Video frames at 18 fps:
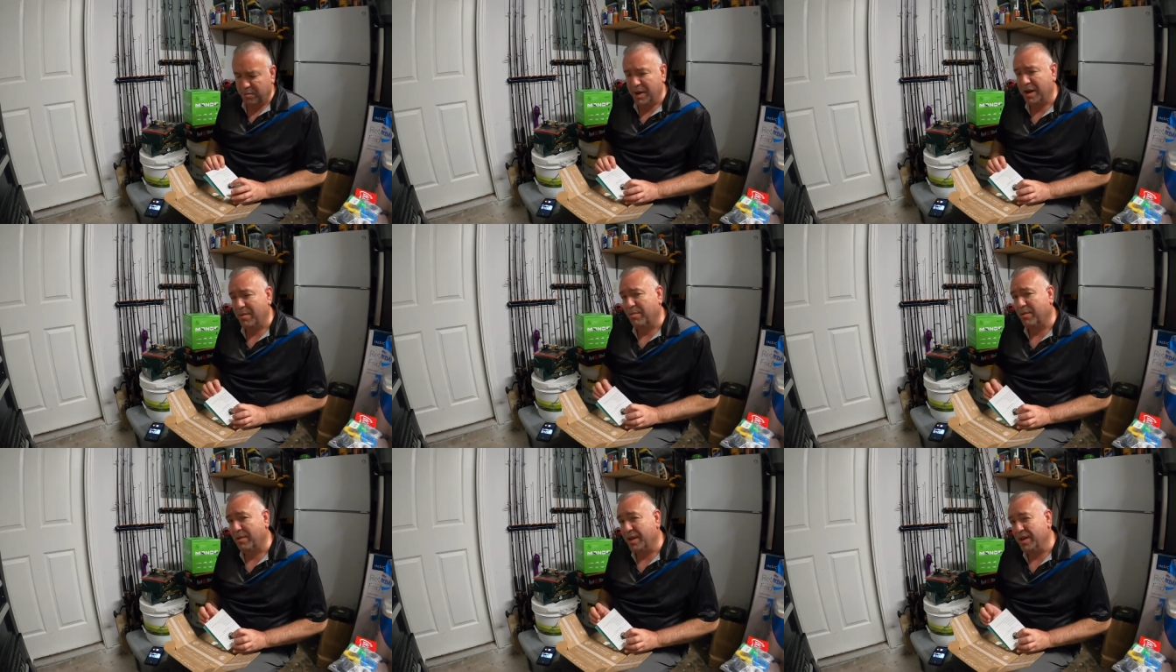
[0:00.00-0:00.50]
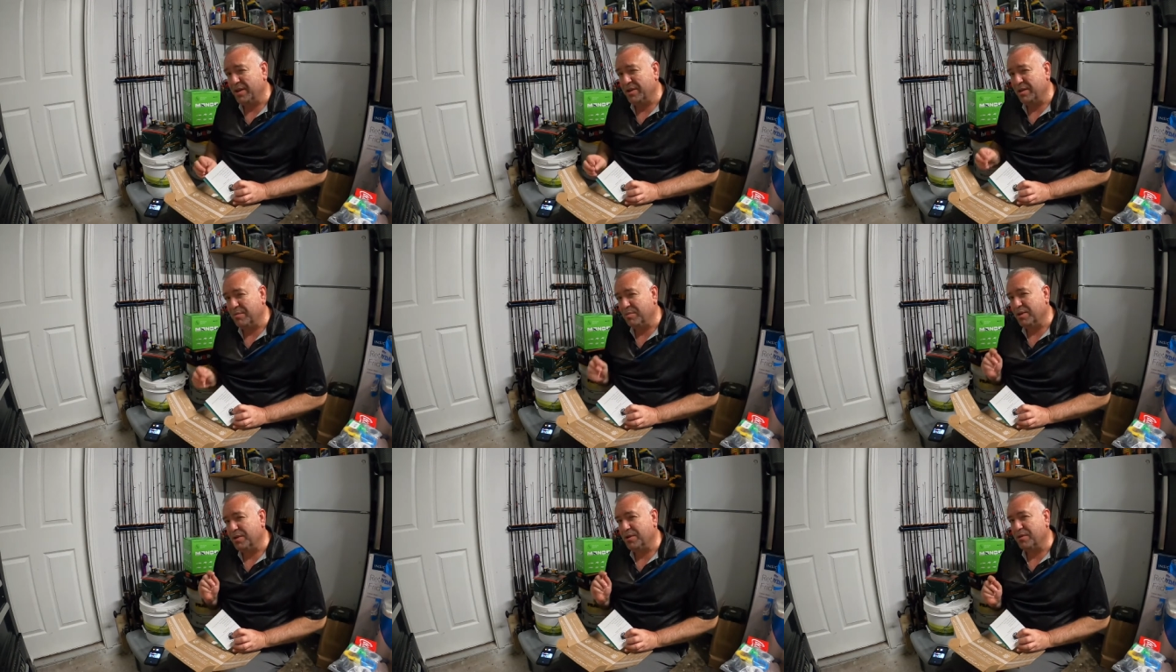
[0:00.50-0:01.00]
paper. They
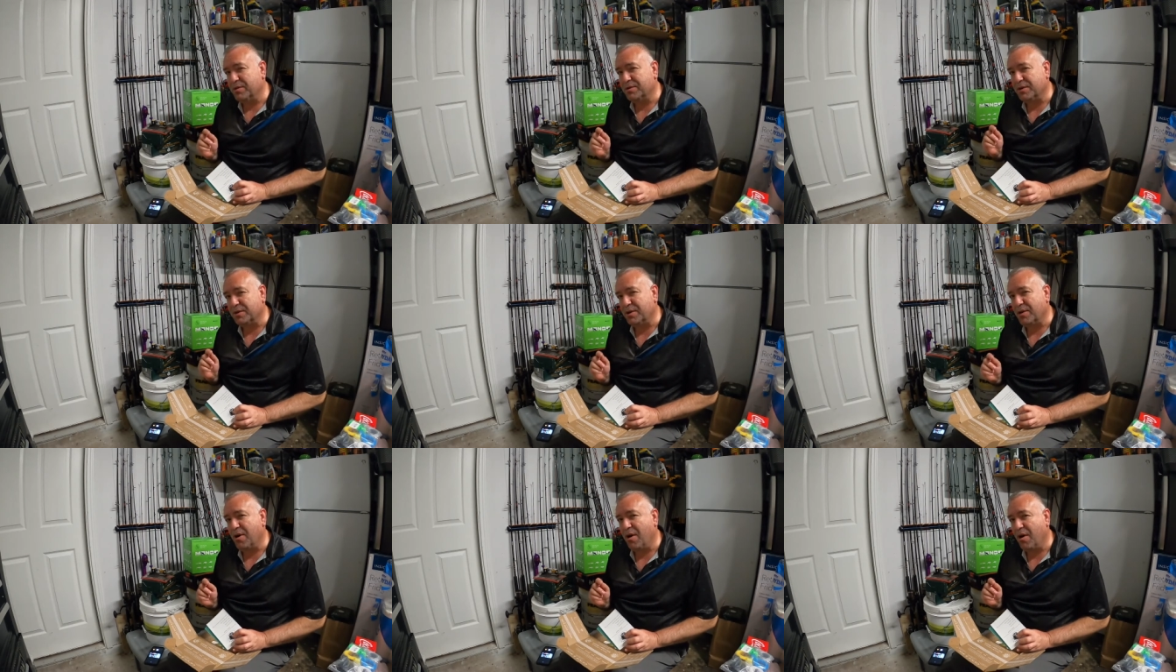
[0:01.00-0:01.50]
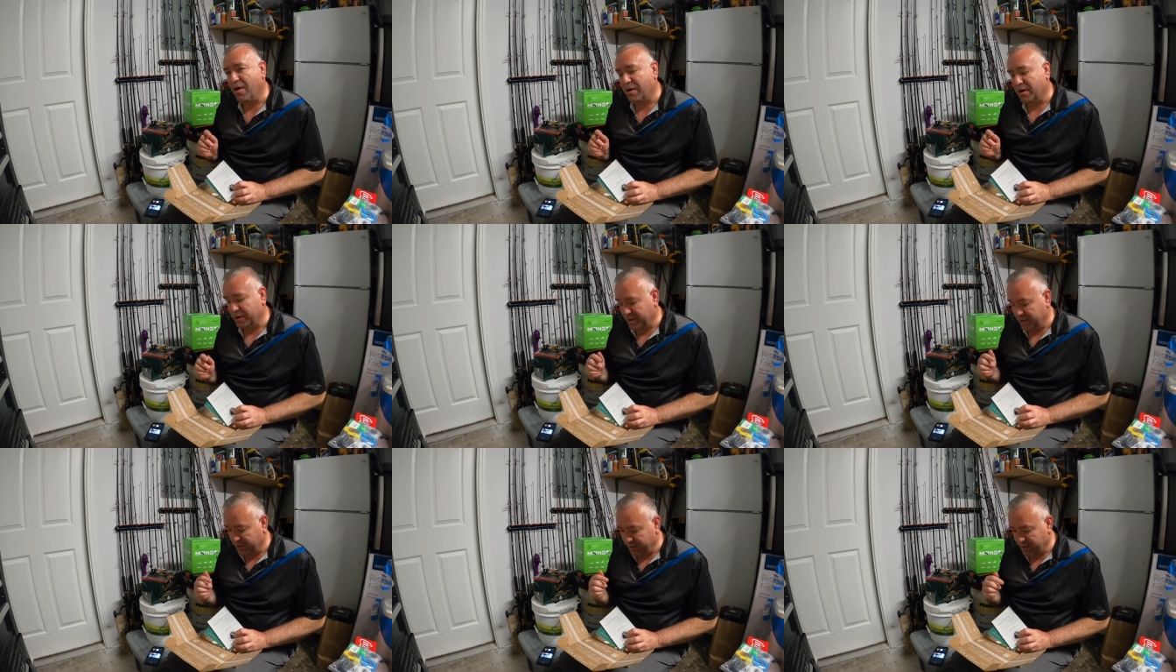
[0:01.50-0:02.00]
usually put those on
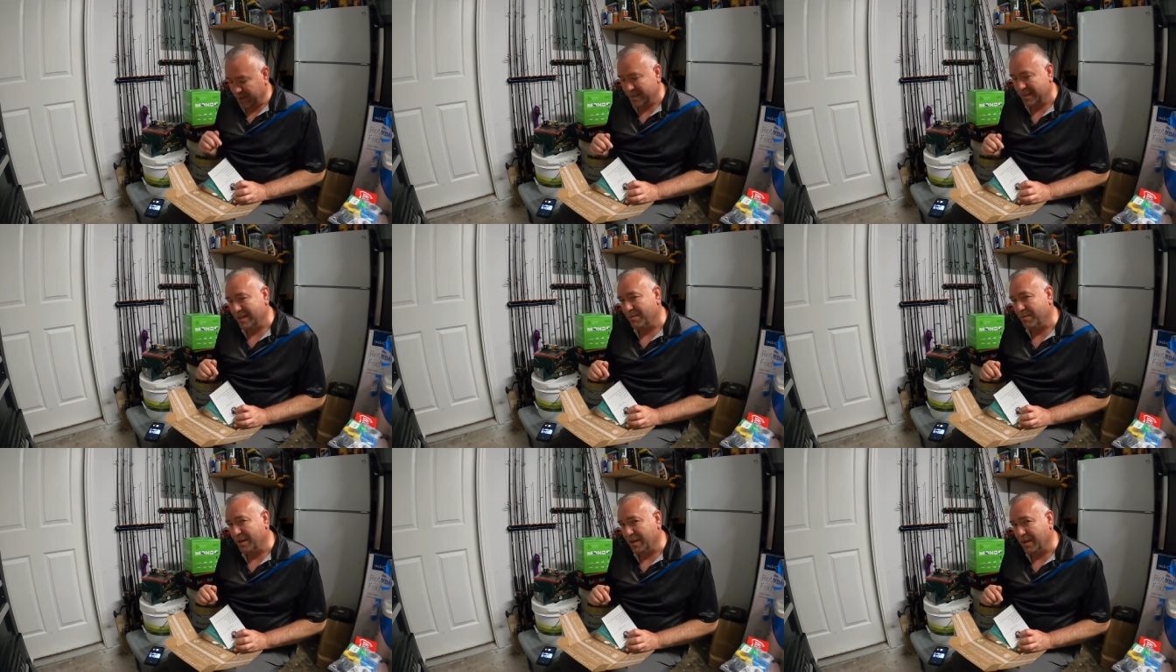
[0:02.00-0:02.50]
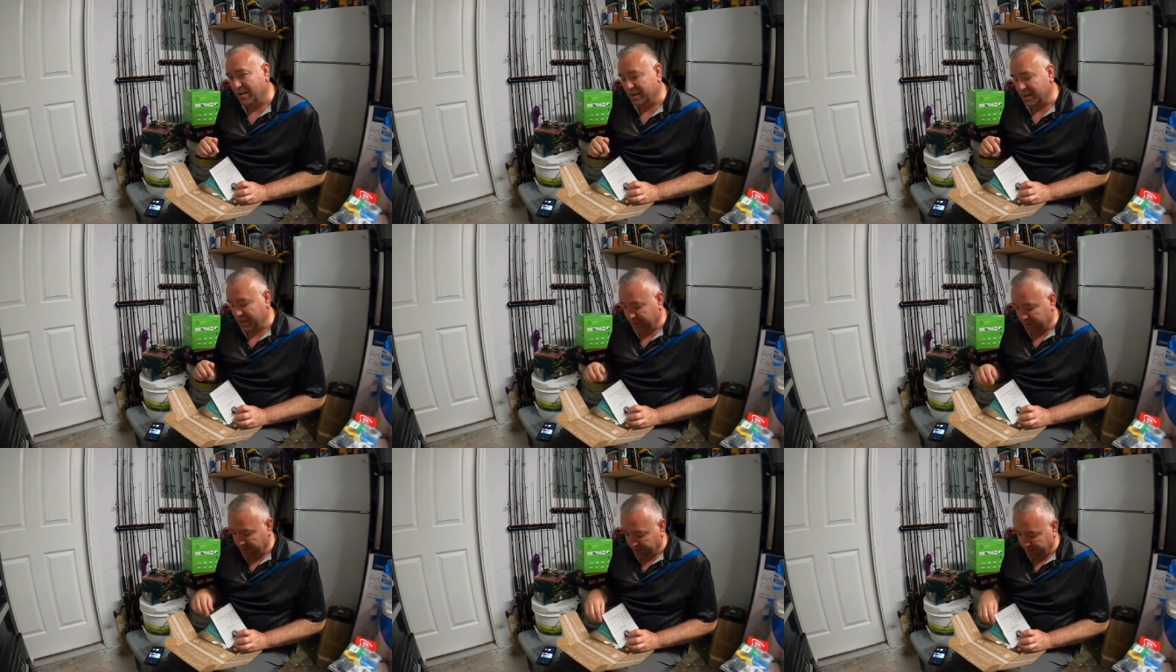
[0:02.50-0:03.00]
cards, so that's something else
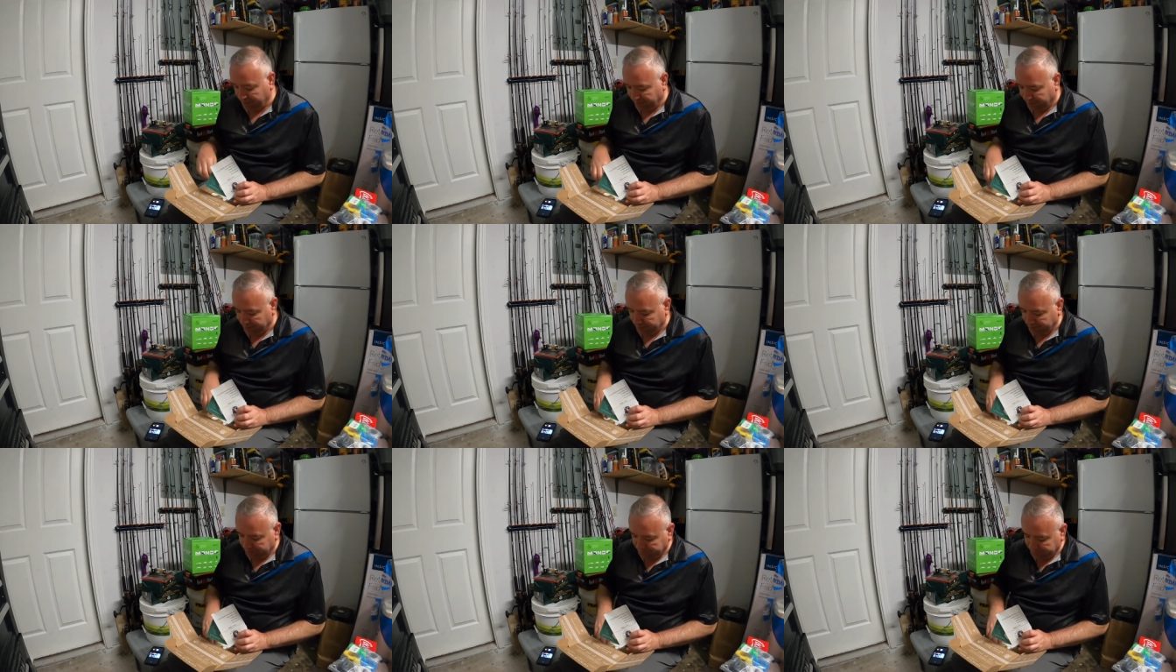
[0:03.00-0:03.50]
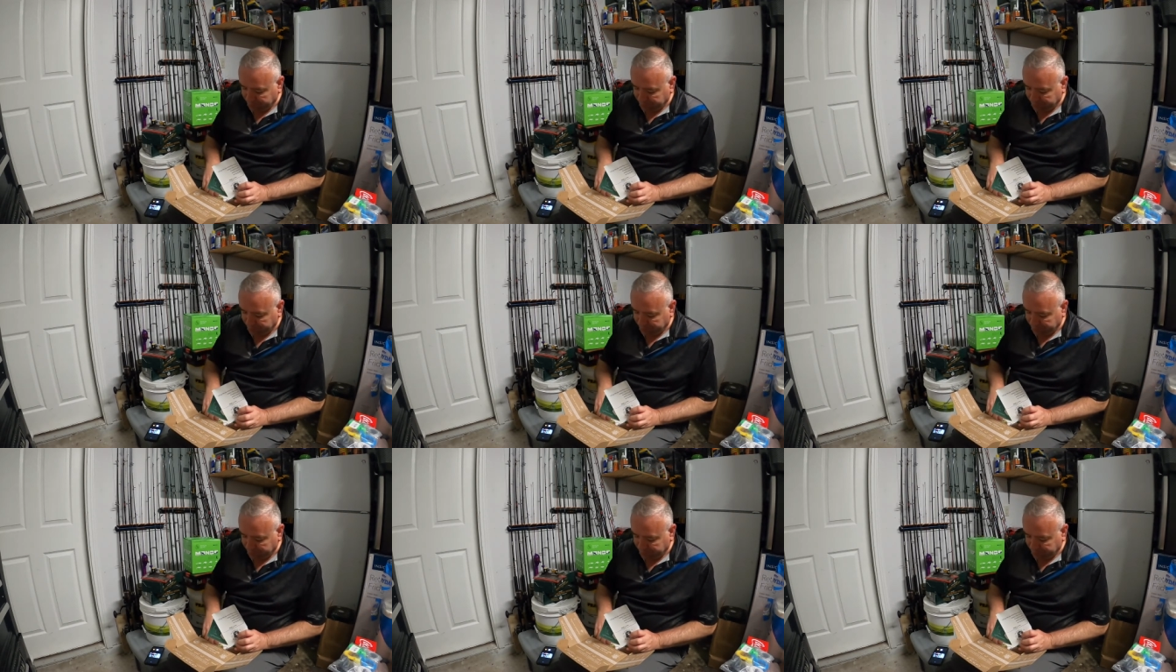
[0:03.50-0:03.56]
that's a little different.